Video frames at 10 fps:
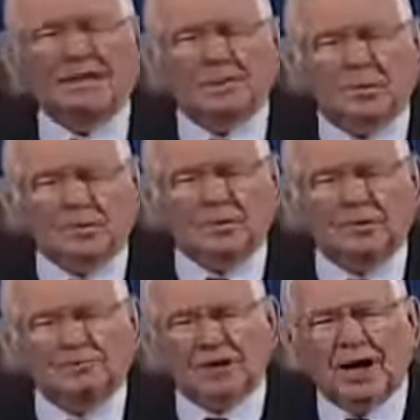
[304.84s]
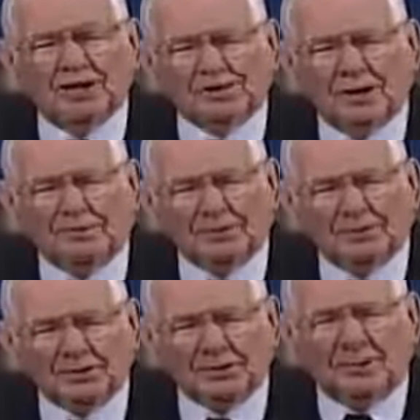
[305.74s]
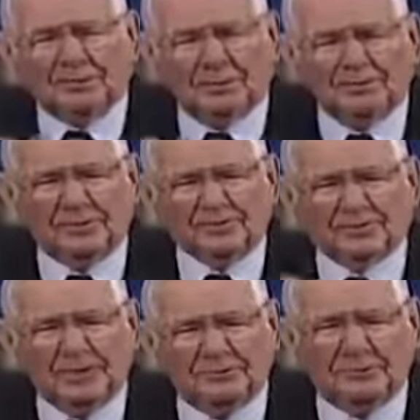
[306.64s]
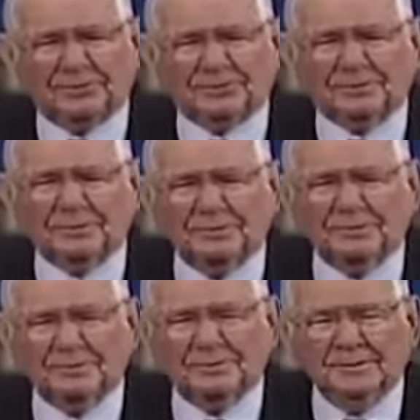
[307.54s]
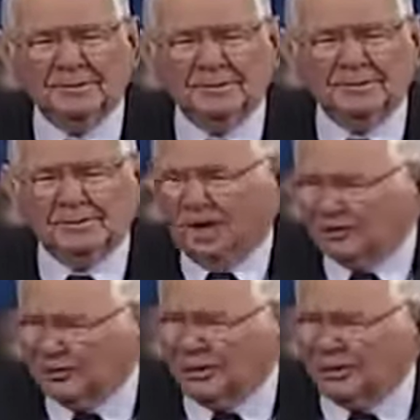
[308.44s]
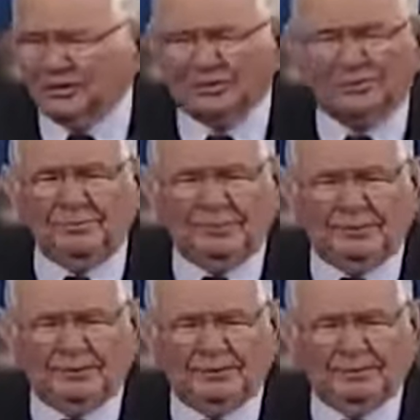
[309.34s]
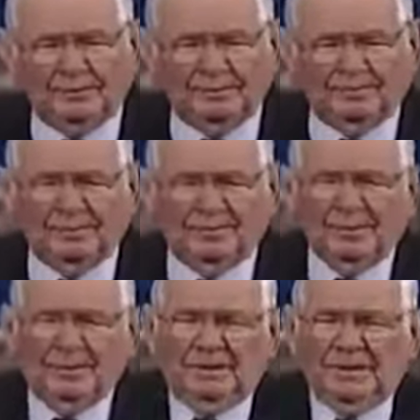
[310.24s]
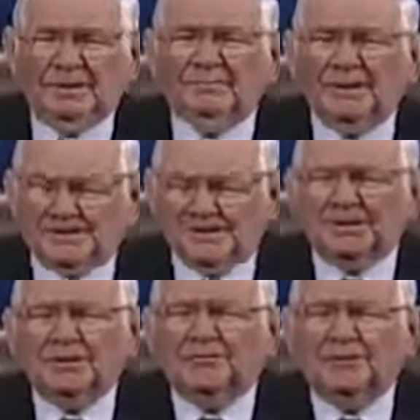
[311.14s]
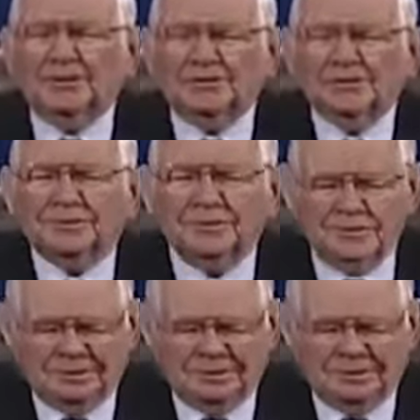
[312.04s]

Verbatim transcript: The Word of God, chapter by chapter and verse by verse, not traditions of men. That makes the difference.